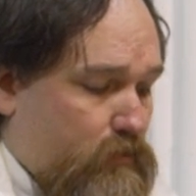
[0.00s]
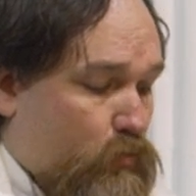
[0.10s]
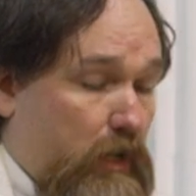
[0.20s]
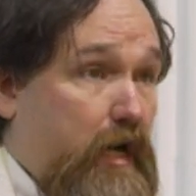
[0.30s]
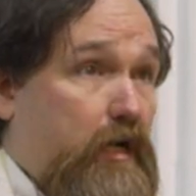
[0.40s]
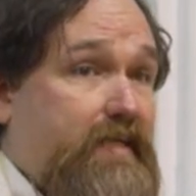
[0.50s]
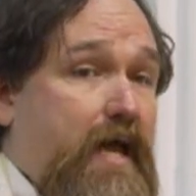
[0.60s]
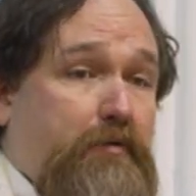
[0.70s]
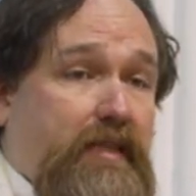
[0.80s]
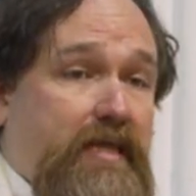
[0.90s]
World,
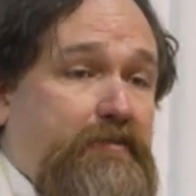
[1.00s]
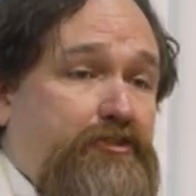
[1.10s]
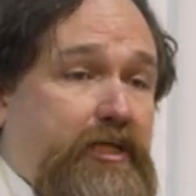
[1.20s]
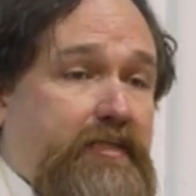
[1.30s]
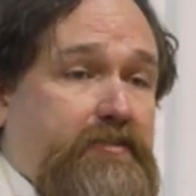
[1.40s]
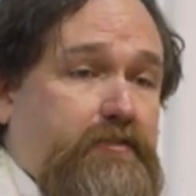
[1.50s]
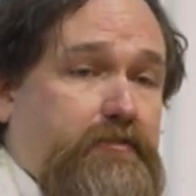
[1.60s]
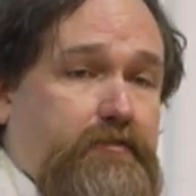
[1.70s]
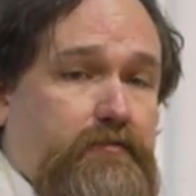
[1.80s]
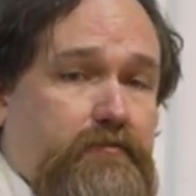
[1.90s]
I believe in
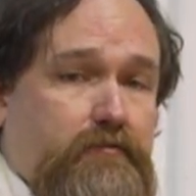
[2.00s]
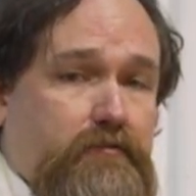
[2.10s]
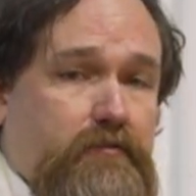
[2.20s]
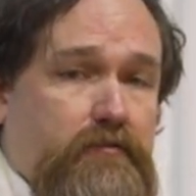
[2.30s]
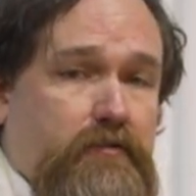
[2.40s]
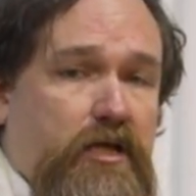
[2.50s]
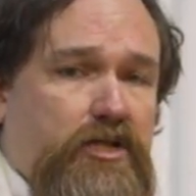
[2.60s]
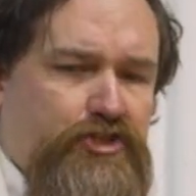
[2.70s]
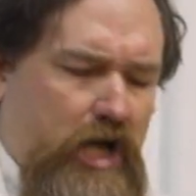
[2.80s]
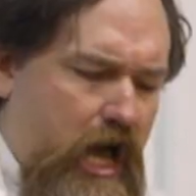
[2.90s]
Jesus.
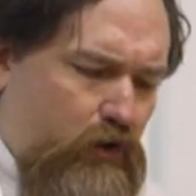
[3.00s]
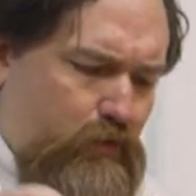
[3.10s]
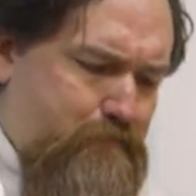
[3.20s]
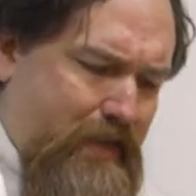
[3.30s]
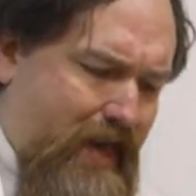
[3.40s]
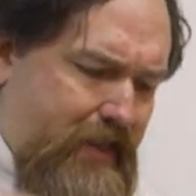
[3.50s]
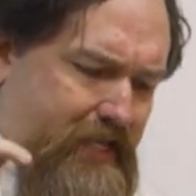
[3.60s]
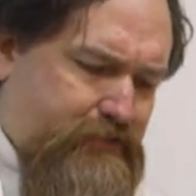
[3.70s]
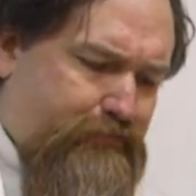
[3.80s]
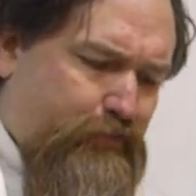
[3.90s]
Dull,
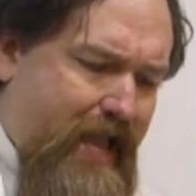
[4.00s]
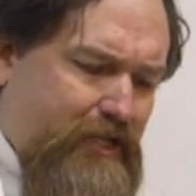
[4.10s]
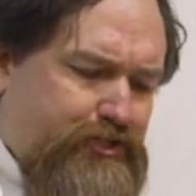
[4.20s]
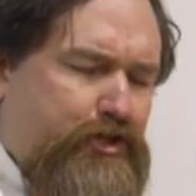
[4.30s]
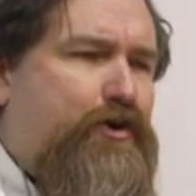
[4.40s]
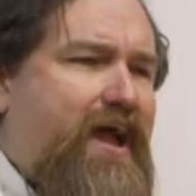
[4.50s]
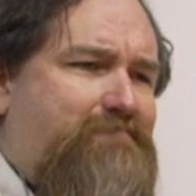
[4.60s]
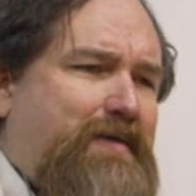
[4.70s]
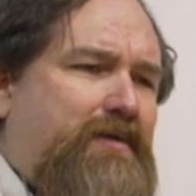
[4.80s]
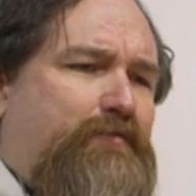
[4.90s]
rebellious flesh, you
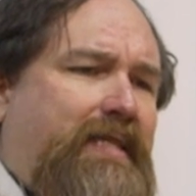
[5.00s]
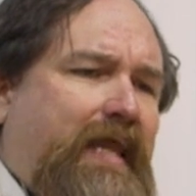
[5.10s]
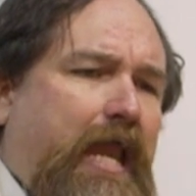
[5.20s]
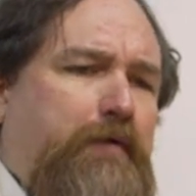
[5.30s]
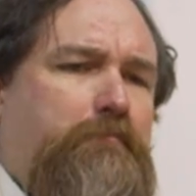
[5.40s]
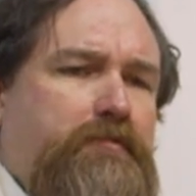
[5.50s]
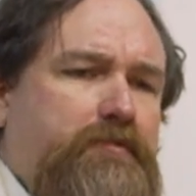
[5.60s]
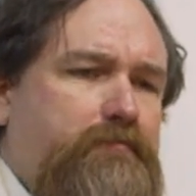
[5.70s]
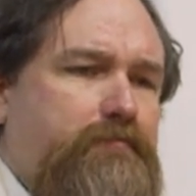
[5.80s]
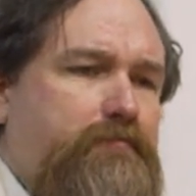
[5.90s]
have been redeemed,
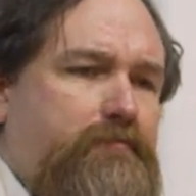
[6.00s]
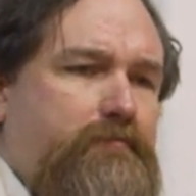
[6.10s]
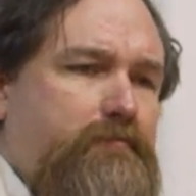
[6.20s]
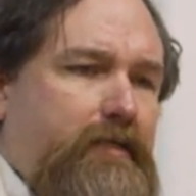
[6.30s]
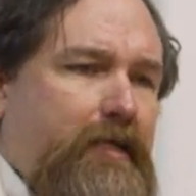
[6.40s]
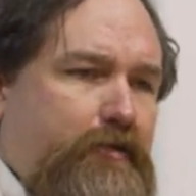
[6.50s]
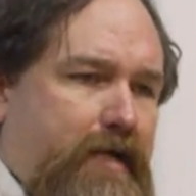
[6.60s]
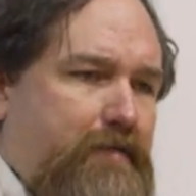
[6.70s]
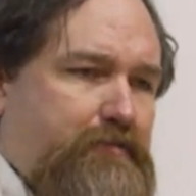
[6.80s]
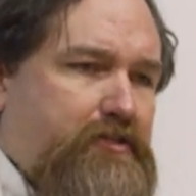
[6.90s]
and you
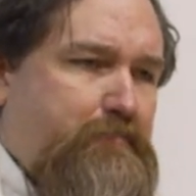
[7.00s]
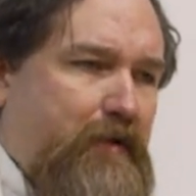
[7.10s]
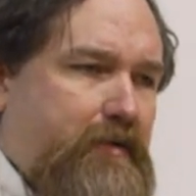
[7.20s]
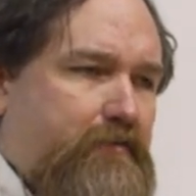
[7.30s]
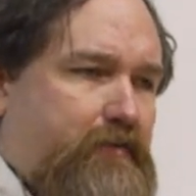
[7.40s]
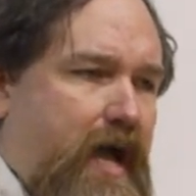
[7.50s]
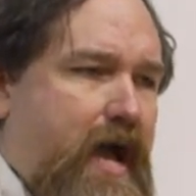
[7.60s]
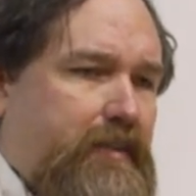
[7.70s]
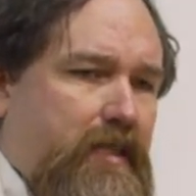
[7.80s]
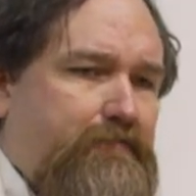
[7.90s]
have the Spirit of
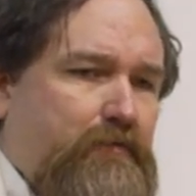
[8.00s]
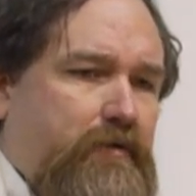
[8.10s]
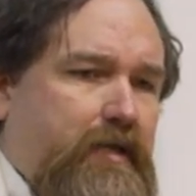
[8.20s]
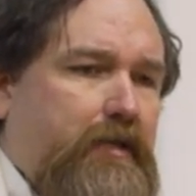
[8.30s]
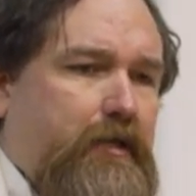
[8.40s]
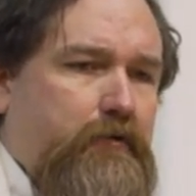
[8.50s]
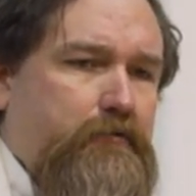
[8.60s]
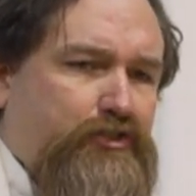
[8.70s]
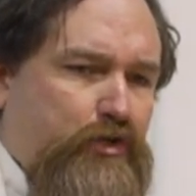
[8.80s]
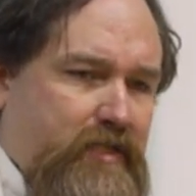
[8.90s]
God living within you.
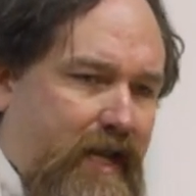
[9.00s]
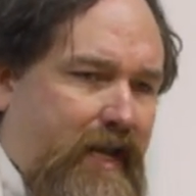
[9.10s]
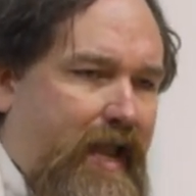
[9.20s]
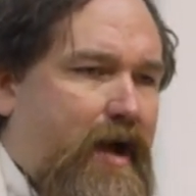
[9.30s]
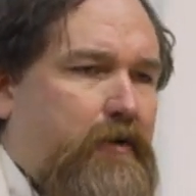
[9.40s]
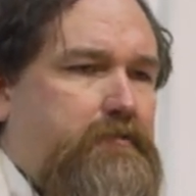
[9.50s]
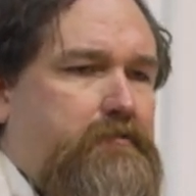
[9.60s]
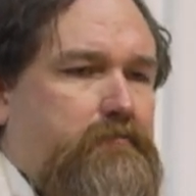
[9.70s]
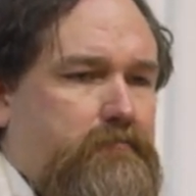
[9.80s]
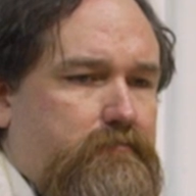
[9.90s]
So cut it out.